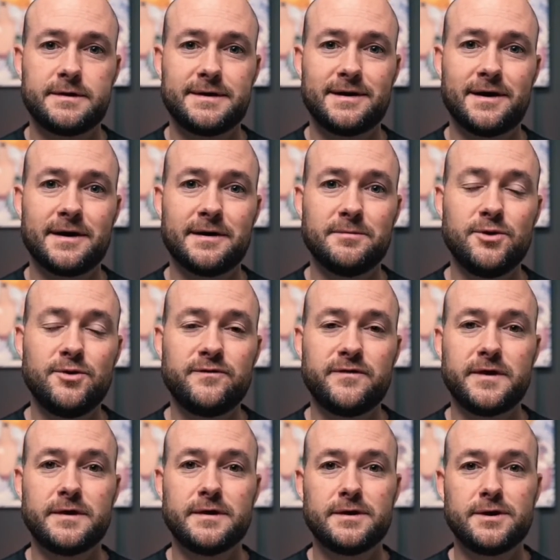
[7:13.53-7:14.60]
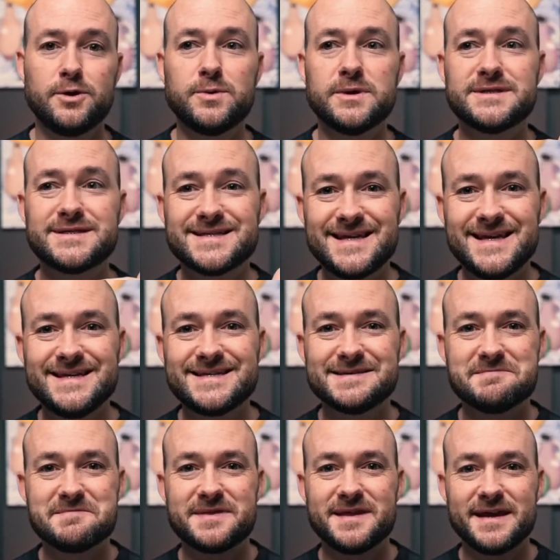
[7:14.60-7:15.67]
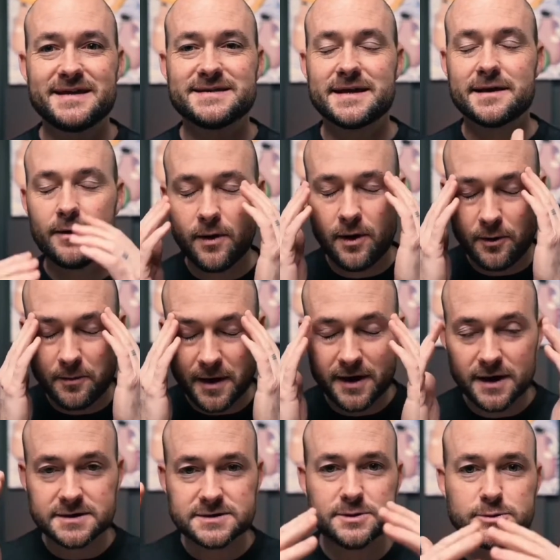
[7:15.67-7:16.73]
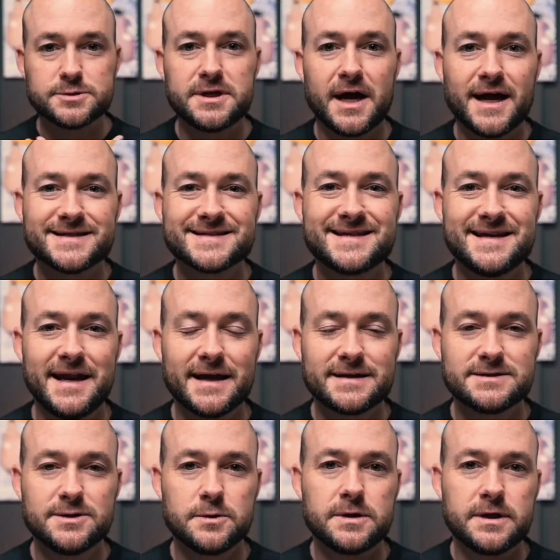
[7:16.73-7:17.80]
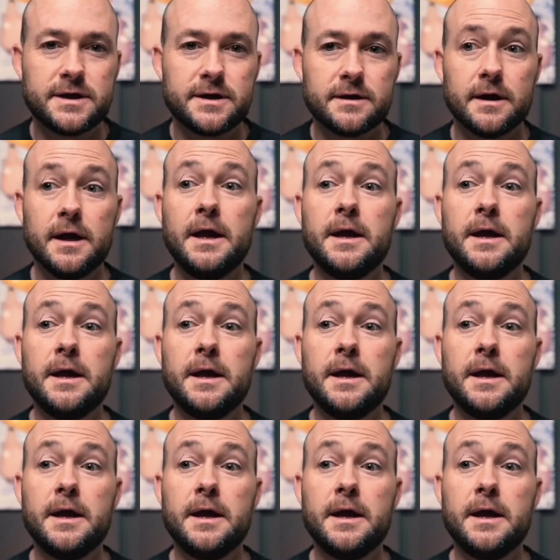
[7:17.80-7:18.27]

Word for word: on a movie, you would see some things and go, "Oh my gosh, those dots connect so clear."